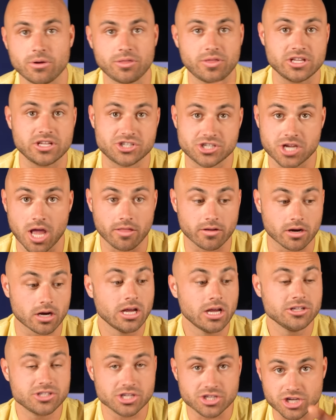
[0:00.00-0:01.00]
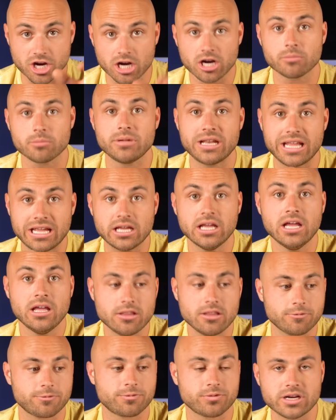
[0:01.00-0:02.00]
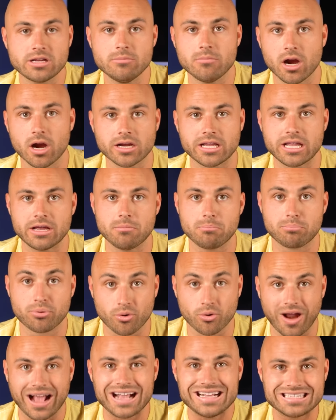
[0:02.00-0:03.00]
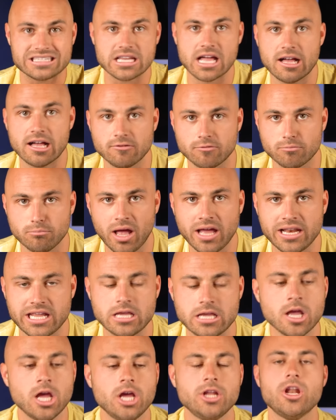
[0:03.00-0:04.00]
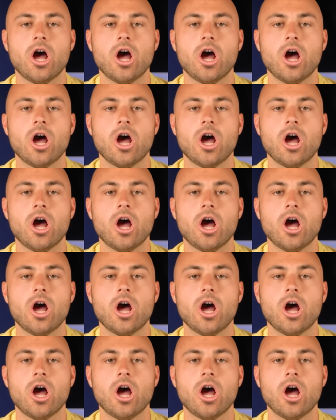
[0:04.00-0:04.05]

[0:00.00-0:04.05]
with each other, determining the free market price of money.